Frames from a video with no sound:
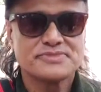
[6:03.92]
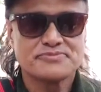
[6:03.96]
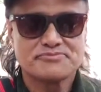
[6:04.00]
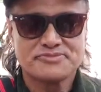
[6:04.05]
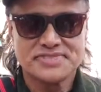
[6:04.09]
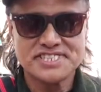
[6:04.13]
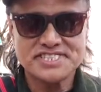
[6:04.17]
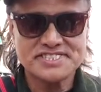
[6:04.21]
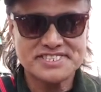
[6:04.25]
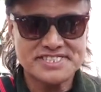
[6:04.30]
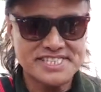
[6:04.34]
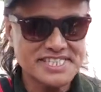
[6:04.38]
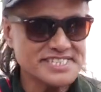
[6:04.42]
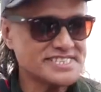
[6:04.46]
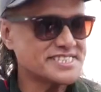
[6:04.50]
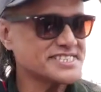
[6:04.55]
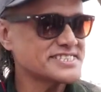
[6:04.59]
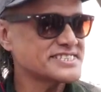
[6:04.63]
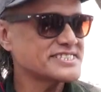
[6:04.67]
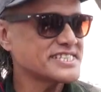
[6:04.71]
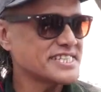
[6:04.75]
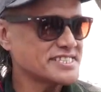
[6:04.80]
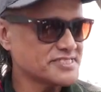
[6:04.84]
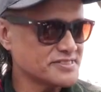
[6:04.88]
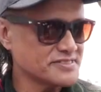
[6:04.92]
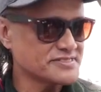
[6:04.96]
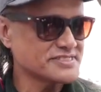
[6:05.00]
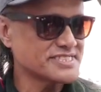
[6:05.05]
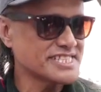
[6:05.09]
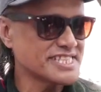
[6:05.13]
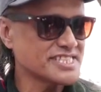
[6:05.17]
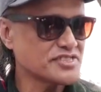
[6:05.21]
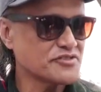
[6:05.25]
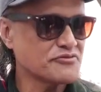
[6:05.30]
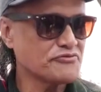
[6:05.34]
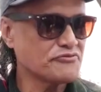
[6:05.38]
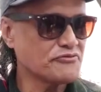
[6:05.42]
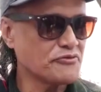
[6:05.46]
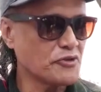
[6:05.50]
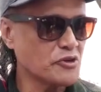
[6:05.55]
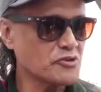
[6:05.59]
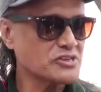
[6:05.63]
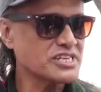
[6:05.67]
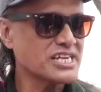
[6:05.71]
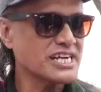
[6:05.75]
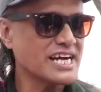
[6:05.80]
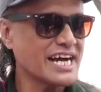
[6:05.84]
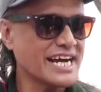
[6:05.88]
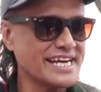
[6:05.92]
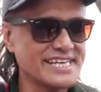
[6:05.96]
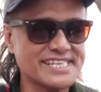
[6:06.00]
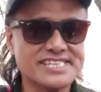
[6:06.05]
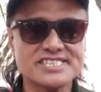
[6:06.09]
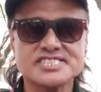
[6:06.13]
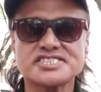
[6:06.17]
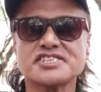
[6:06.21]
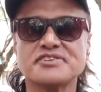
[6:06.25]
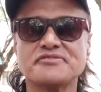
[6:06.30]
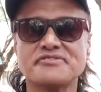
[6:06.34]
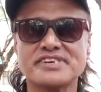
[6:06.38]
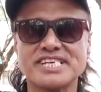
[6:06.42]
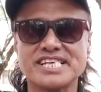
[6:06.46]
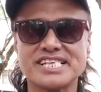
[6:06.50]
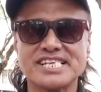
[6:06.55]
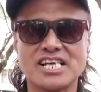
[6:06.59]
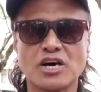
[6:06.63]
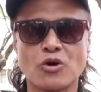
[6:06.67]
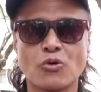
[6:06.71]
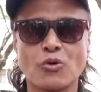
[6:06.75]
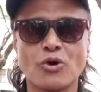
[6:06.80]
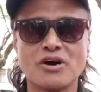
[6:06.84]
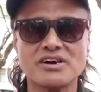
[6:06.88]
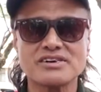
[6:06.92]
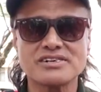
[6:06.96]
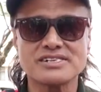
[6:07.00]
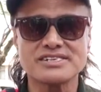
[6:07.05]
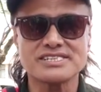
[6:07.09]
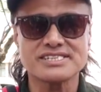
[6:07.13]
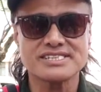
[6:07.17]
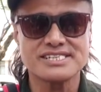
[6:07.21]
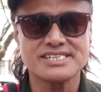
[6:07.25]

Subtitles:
prestigious, as you said, the fourth highest civilian award.